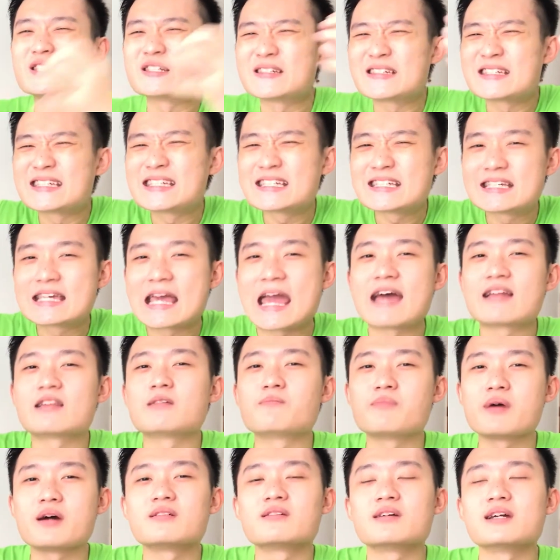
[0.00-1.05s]
to get a
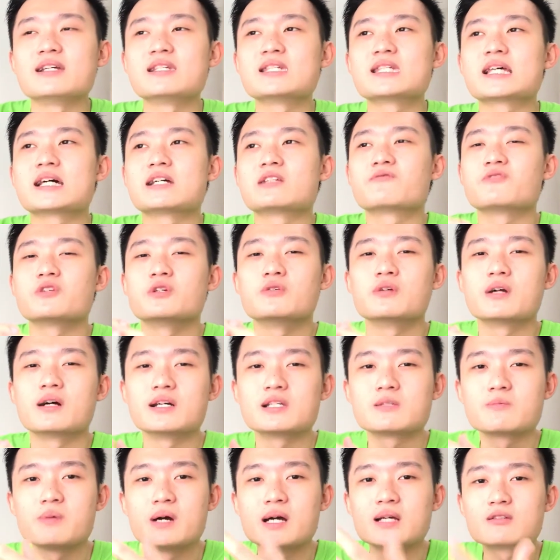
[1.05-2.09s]
better insights for you
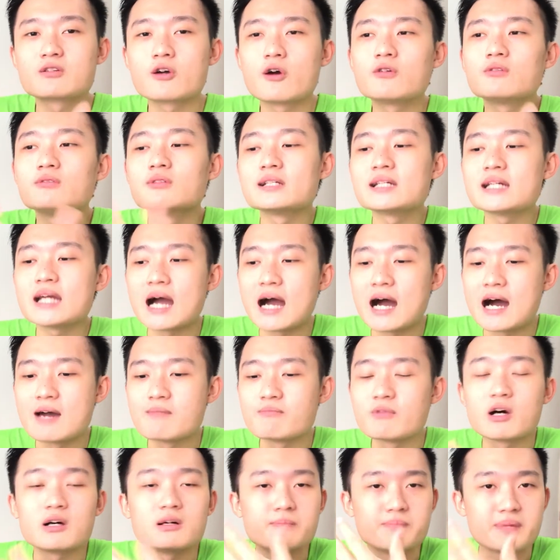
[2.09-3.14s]
guys. But totally,
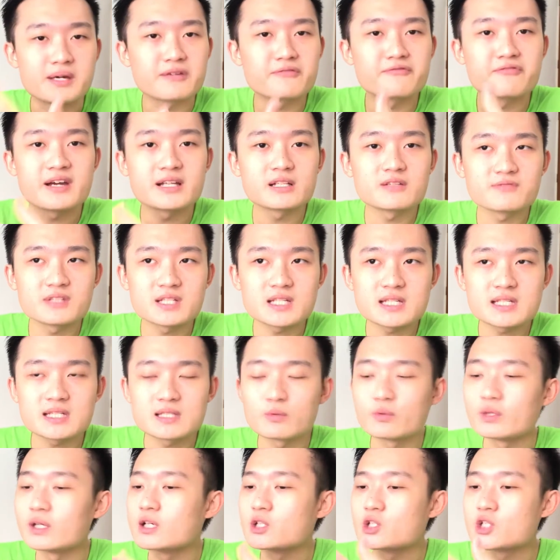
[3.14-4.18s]
I'm not a big fan of
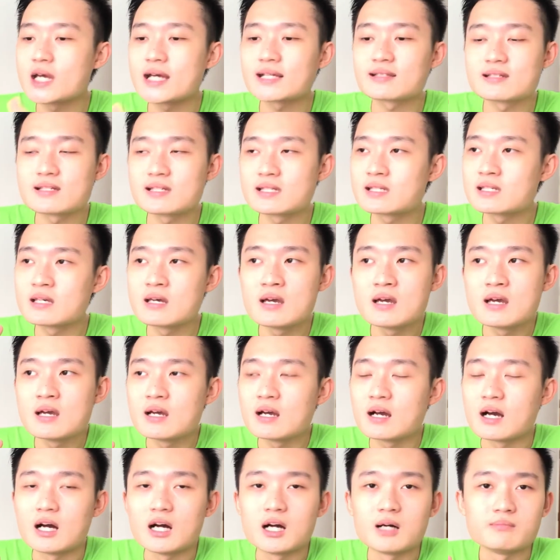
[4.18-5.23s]
this. When I check this,
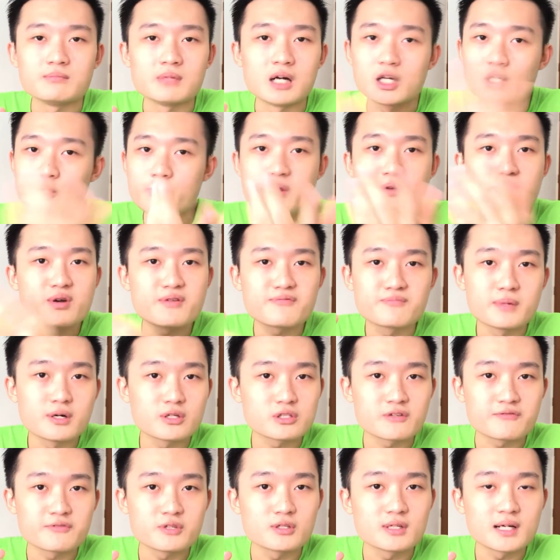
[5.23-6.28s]
agree with
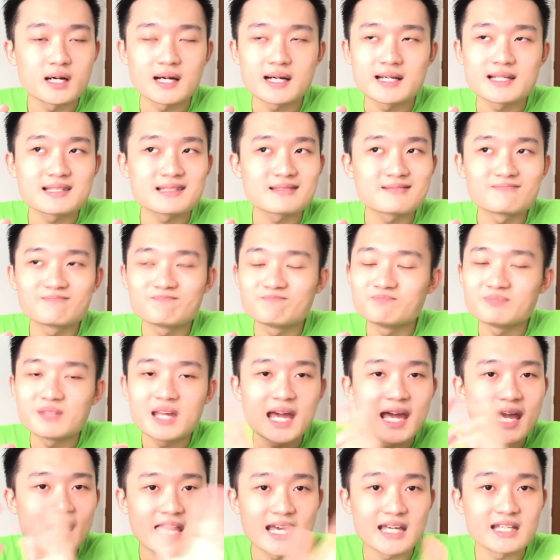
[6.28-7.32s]
most of you guys.
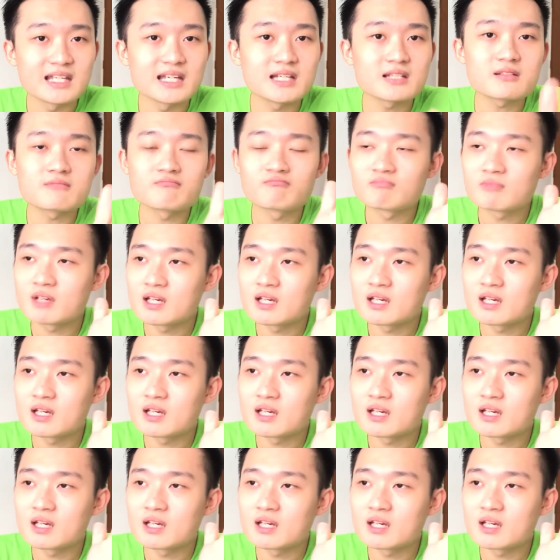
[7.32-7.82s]
Hate it.